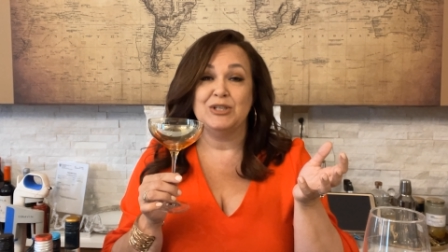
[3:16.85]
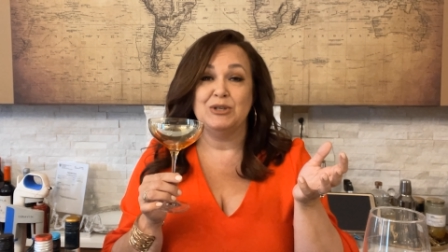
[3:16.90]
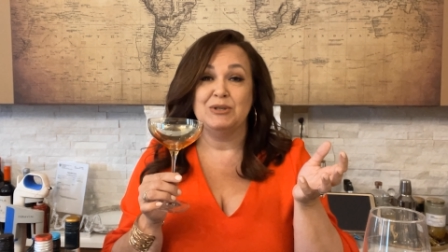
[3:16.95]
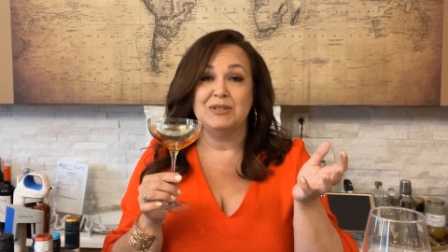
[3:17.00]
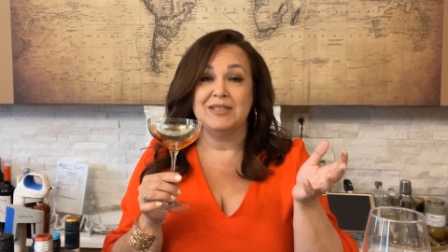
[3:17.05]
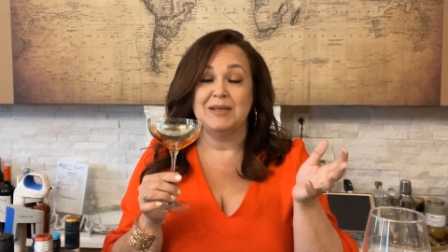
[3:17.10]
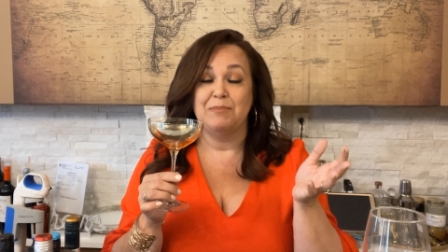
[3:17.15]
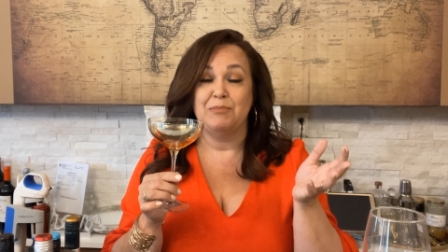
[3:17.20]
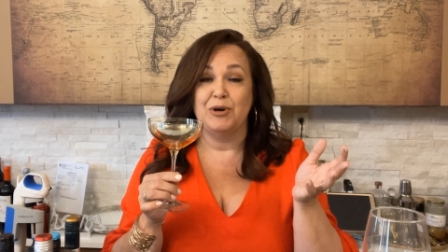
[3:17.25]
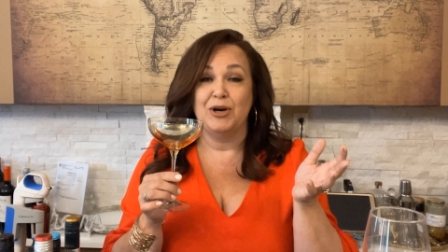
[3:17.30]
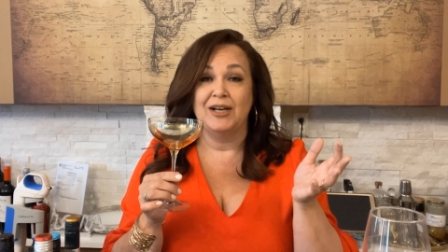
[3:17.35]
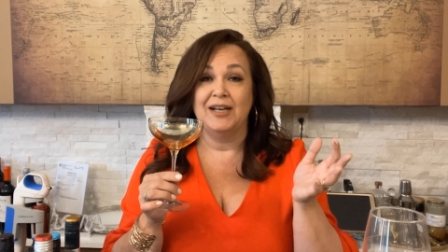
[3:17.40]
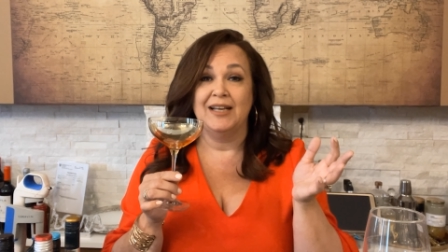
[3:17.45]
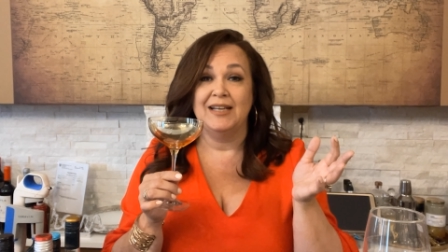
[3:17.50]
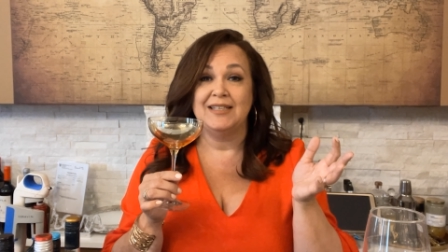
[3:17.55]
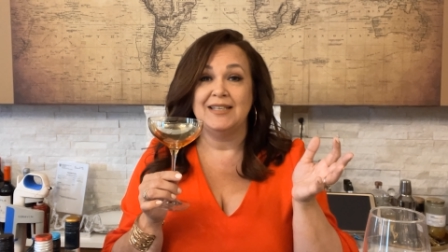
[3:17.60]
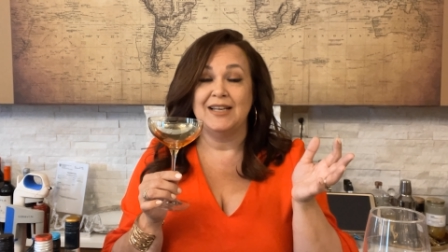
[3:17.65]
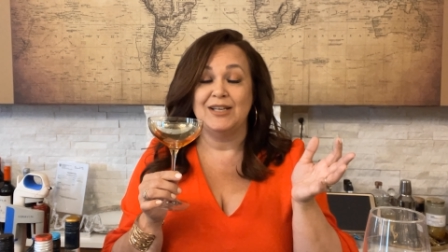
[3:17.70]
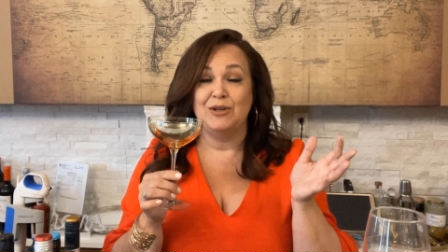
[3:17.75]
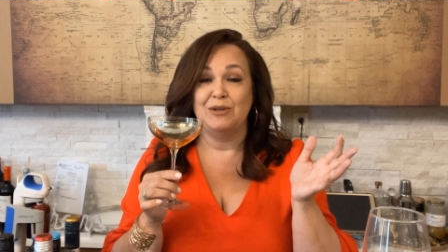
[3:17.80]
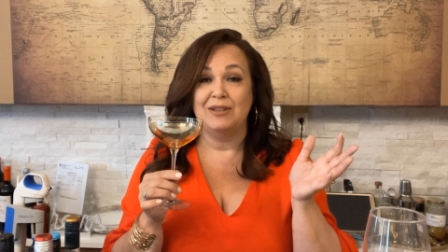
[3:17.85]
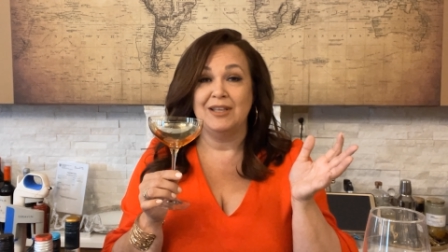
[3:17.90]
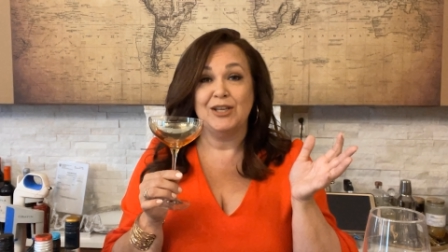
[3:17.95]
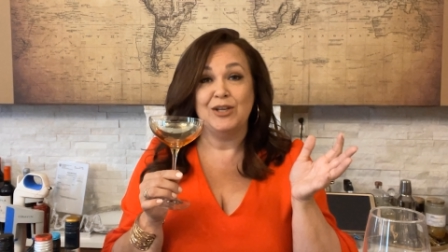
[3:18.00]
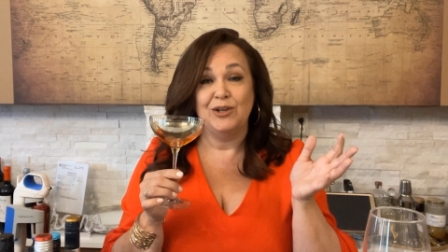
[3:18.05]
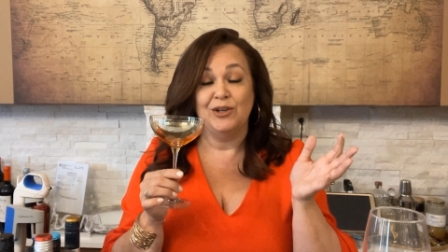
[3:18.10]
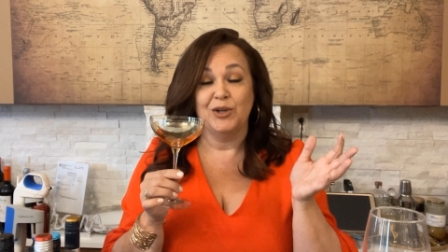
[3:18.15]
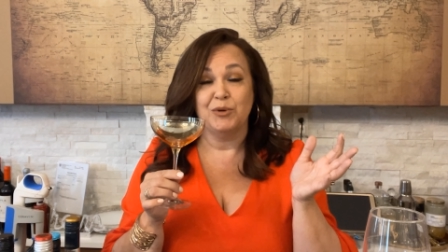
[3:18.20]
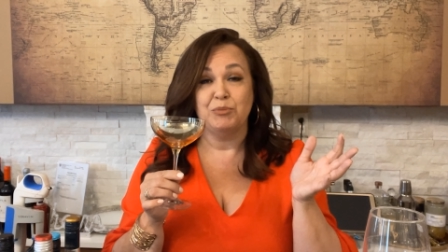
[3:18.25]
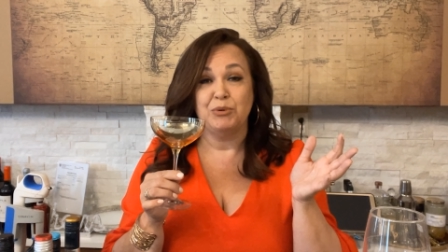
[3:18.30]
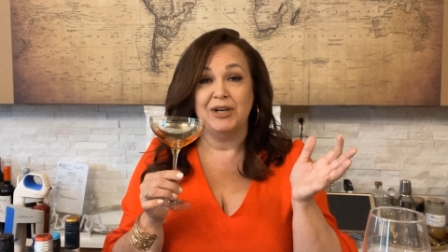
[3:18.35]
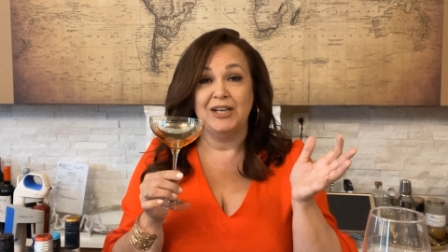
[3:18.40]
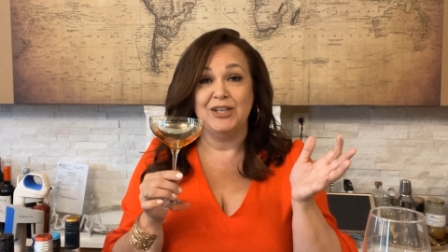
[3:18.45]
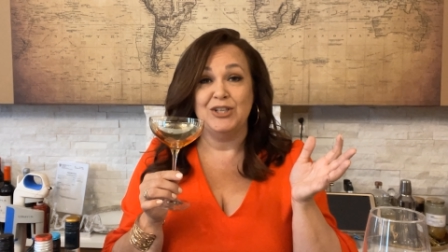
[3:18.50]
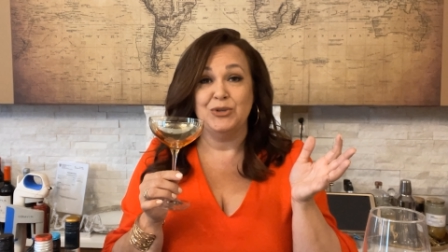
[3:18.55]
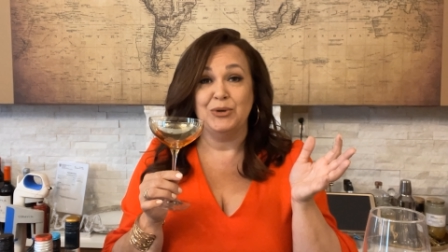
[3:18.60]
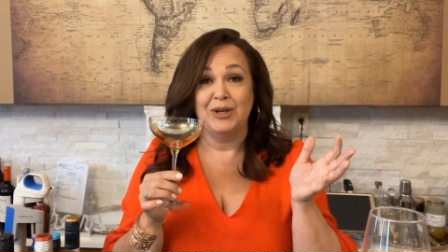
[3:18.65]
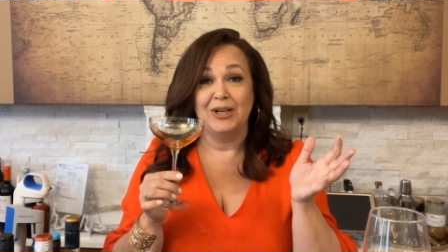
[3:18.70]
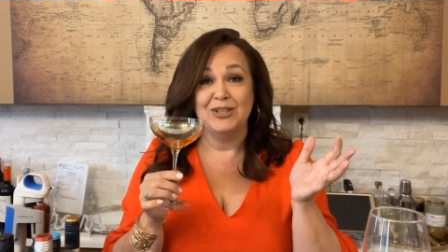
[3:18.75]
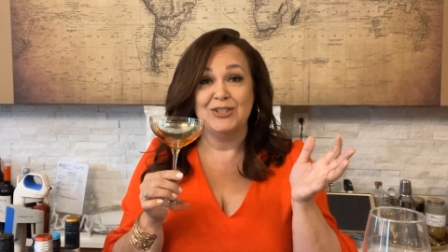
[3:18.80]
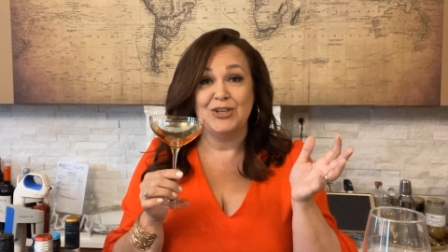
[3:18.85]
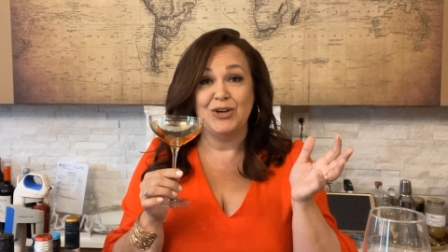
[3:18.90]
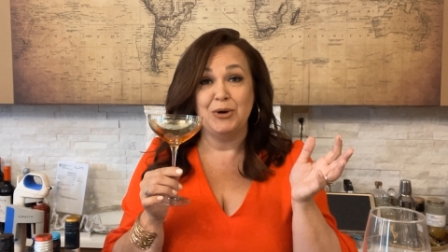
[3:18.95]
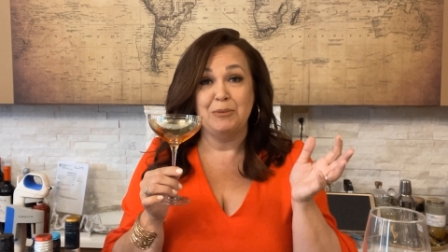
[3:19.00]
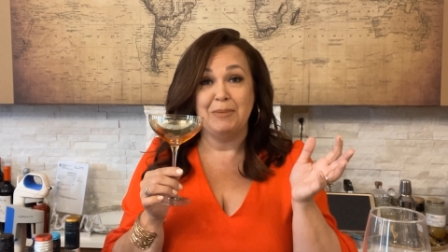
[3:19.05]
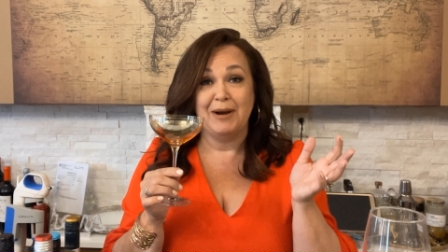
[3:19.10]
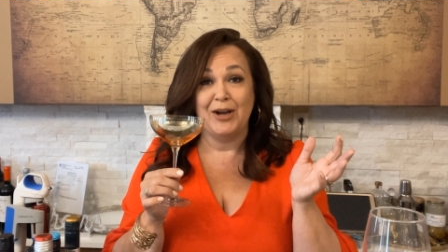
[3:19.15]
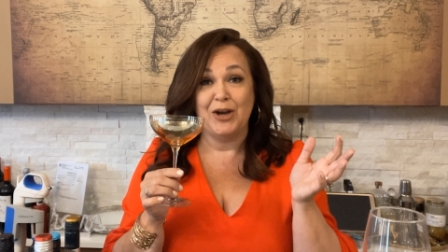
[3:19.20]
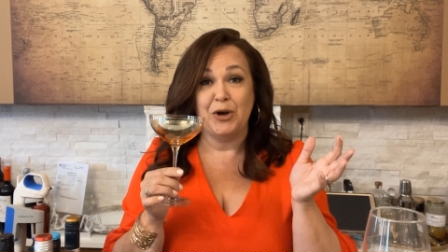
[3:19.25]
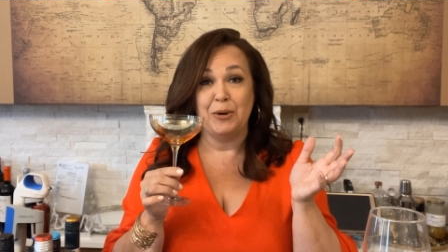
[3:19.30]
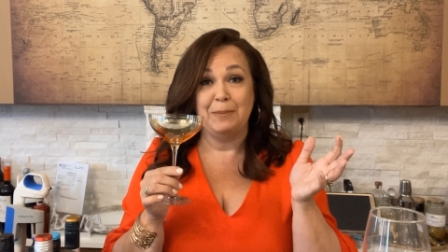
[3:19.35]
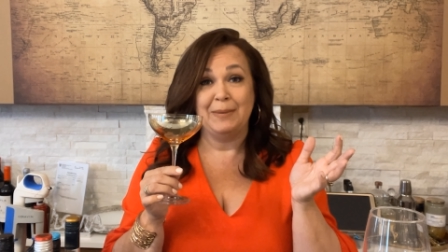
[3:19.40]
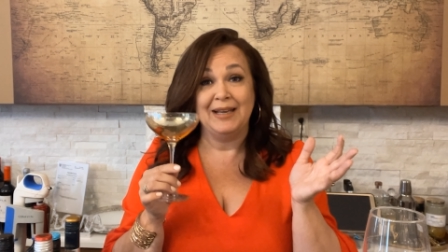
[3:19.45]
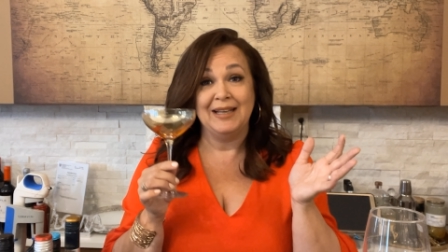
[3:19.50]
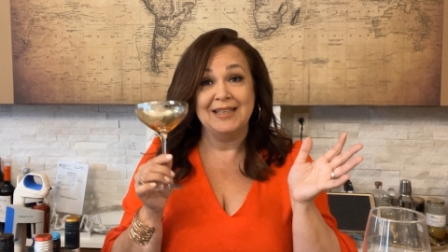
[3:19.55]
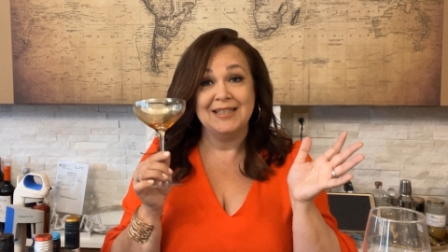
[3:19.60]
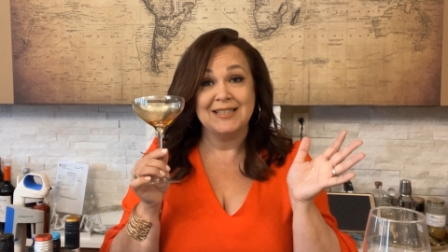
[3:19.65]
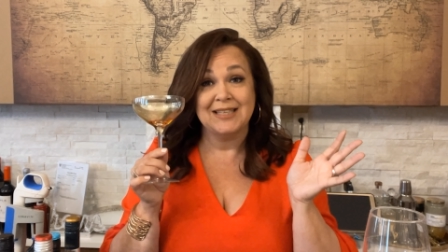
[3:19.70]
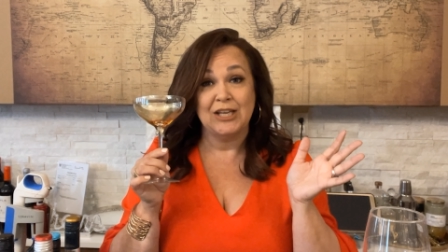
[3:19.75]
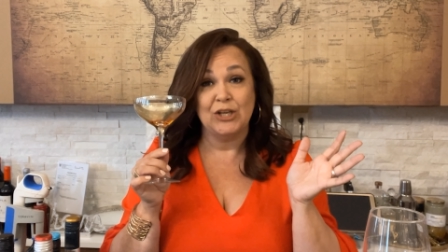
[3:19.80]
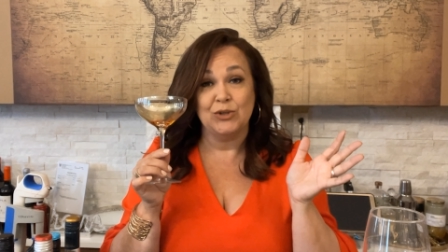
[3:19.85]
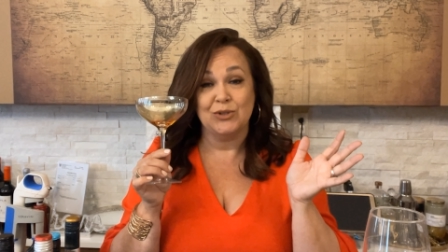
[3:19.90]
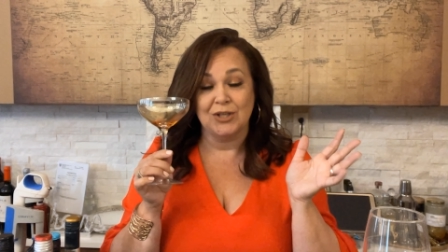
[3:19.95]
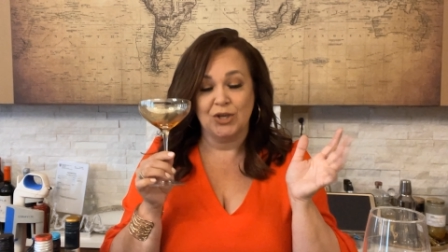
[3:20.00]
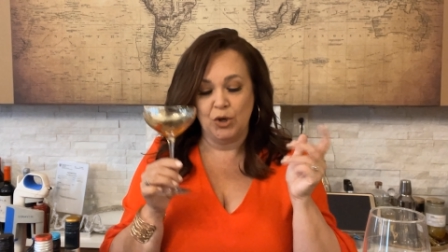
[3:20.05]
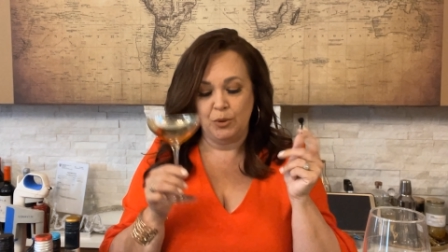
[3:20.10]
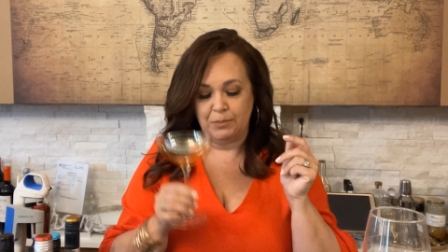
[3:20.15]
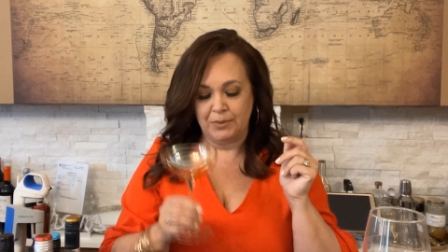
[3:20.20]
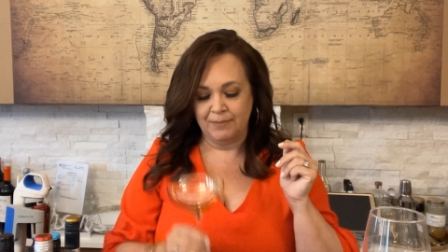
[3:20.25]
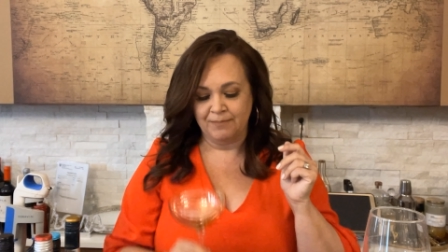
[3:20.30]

to sip on it and you think you look pretty doing so, by all means, use a coupe.